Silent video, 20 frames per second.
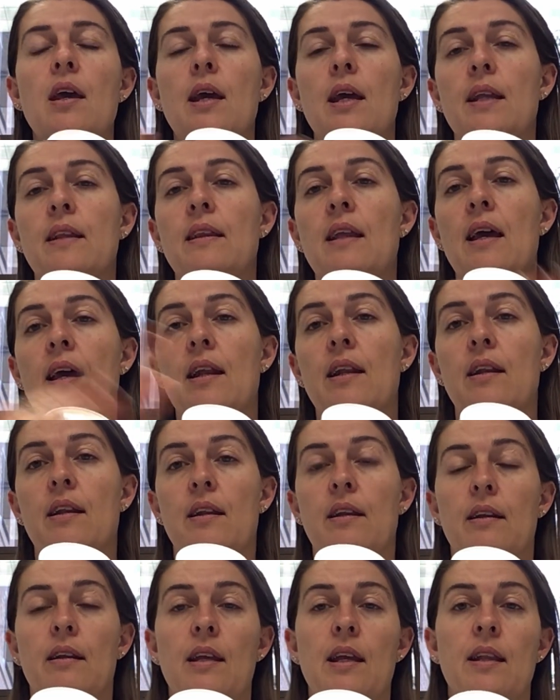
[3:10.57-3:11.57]
and
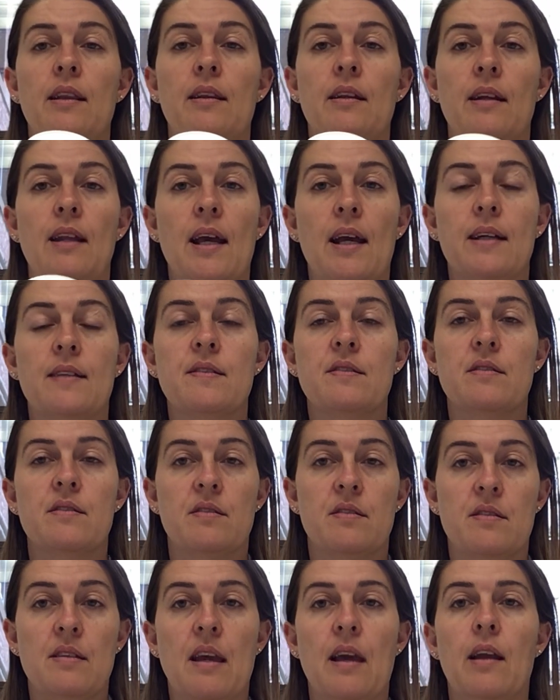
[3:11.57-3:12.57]
then in the next
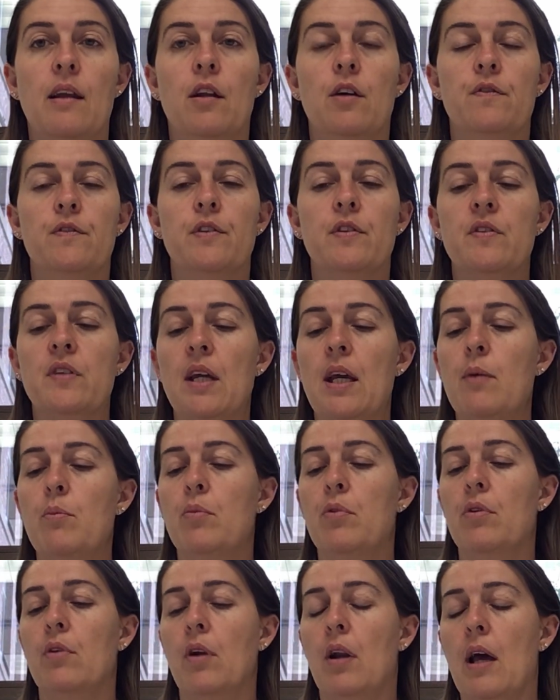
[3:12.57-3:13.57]
cell of the
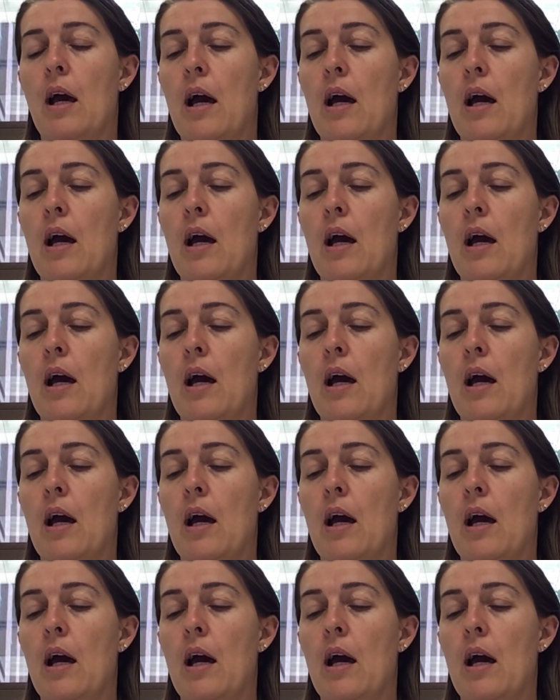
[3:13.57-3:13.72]
table,